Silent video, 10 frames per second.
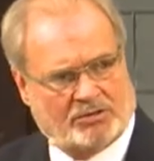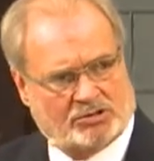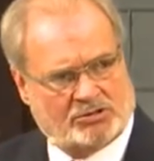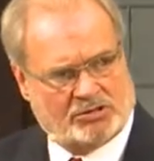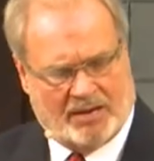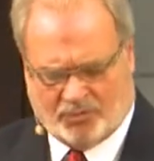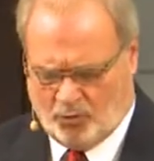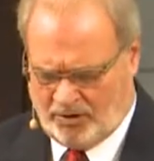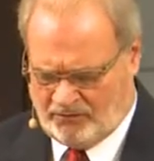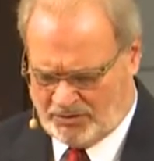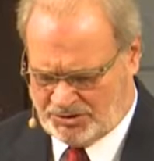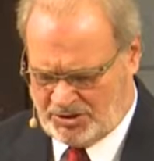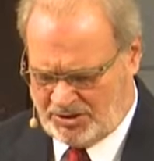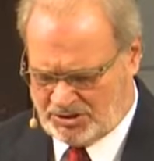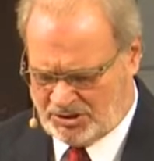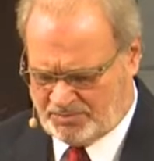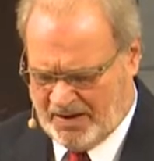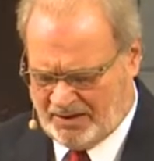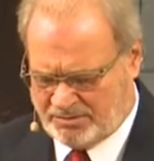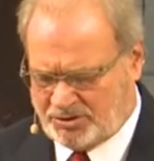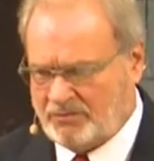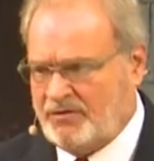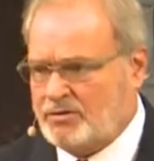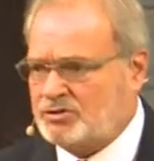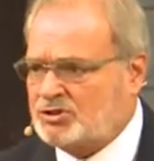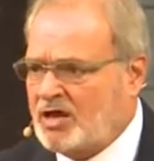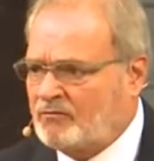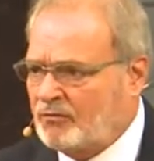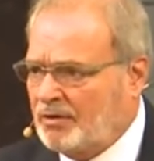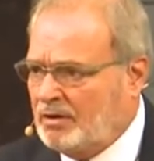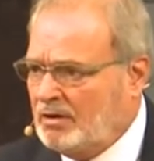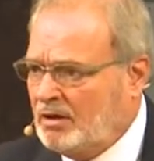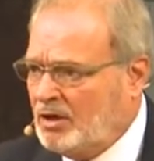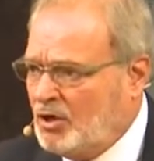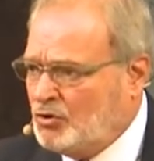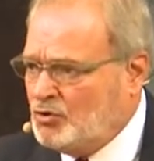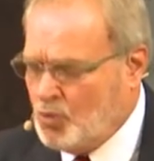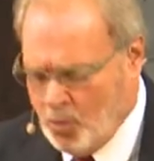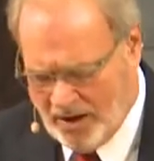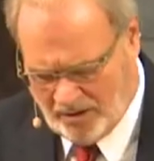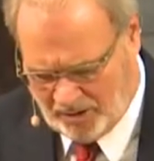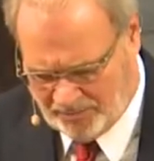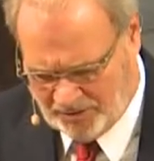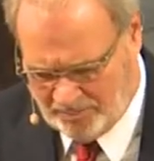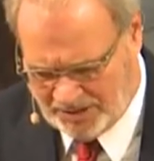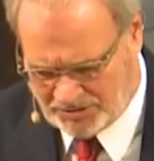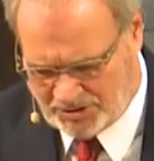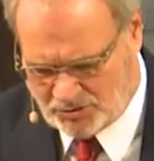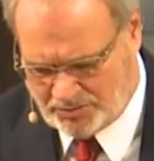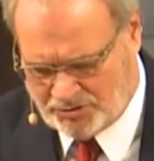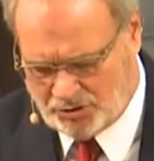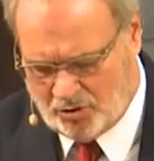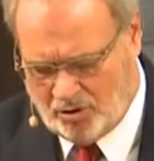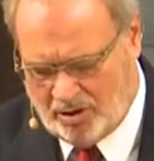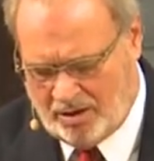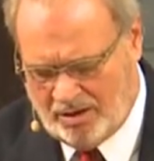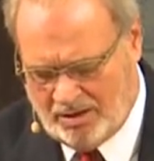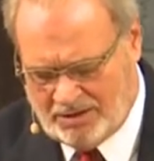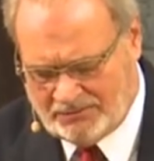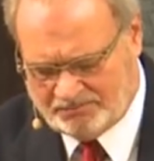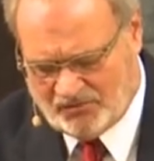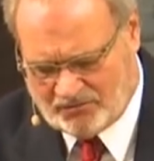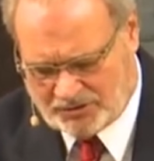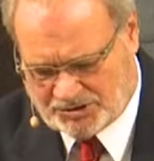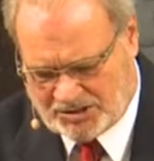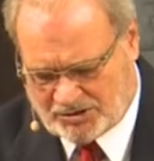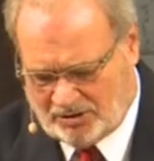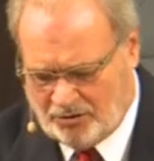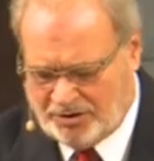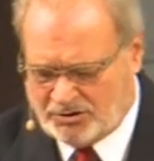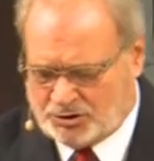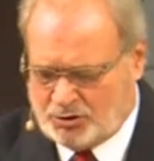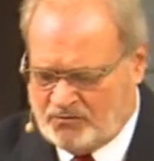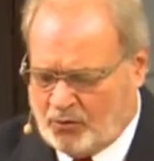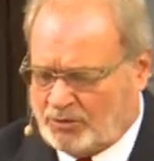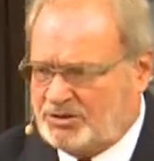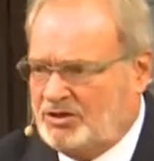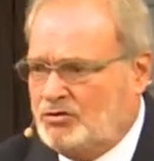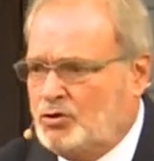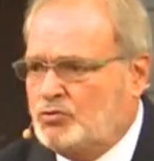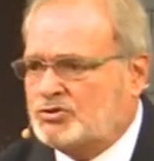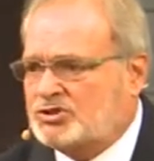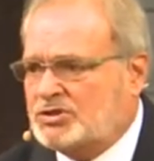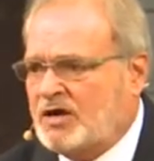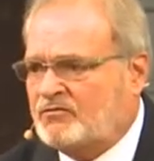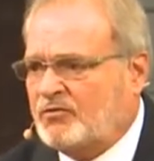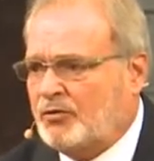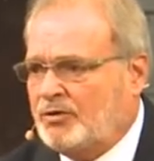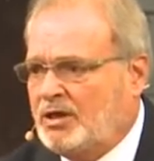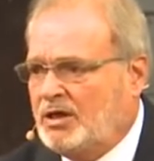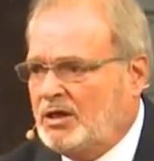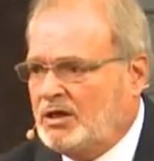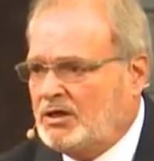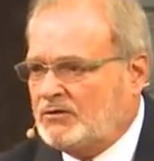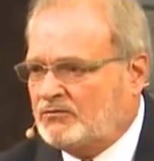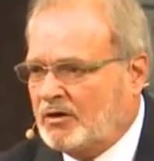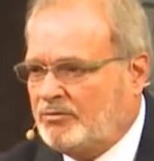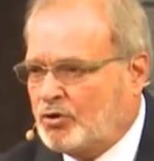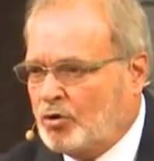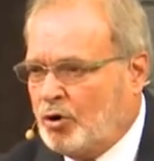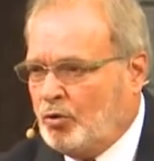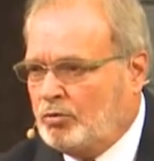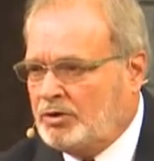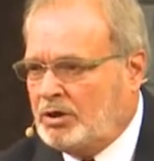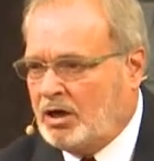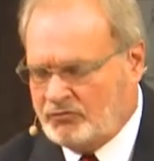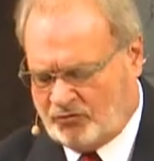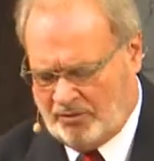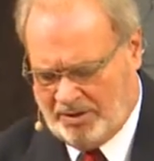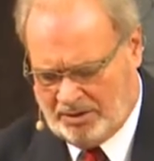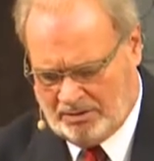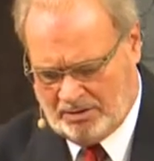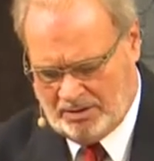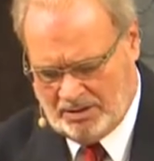1 Thessalonians chapter 1 verse 6, in spite of severe suffering, you welcomed the message with joy. 1 Thessalonians 2:14, you suffered from your own